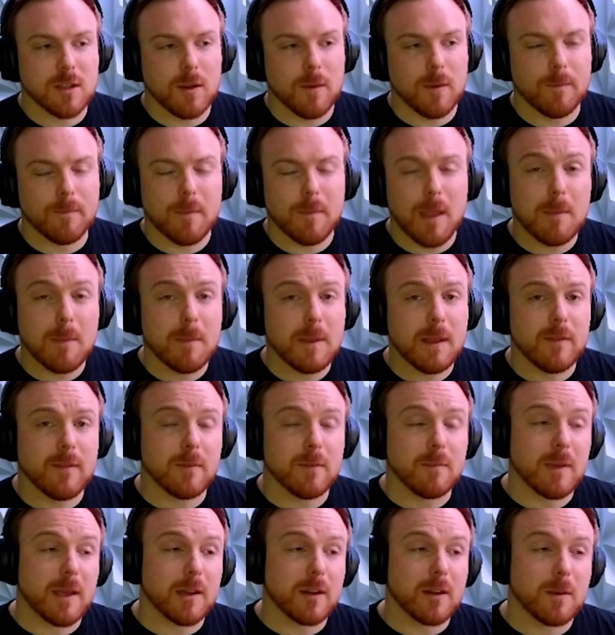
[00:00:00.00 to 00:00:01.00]
maybe
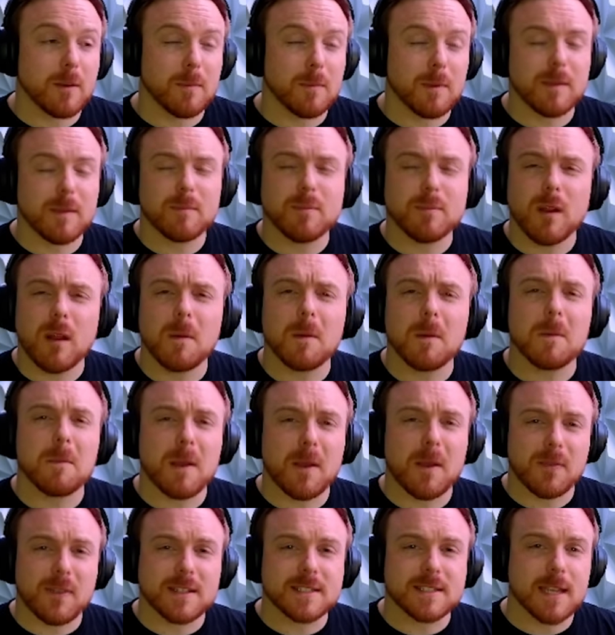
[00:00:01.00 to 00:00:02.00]
even better, but probably
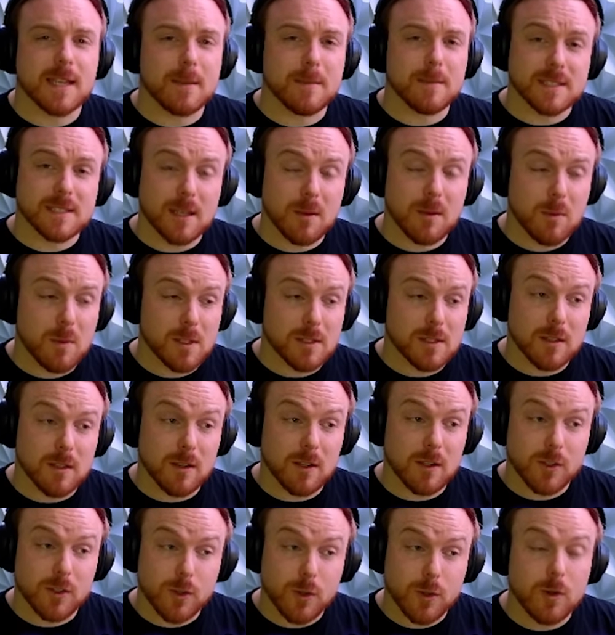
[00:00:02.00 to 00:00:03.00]
about the same as I was
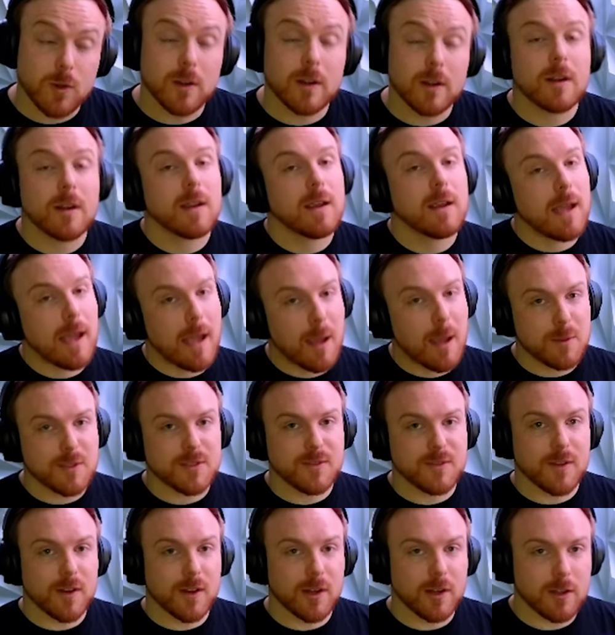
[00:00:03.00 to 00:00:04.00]
on controller. I
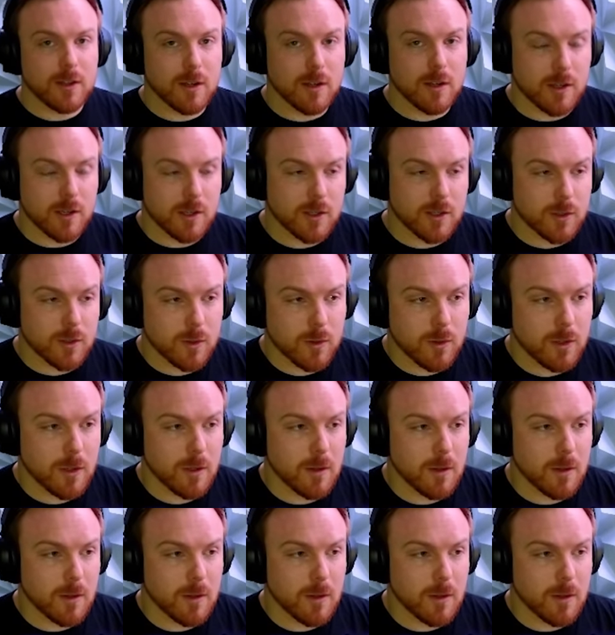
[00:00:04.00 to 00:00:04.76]
was very good on a controller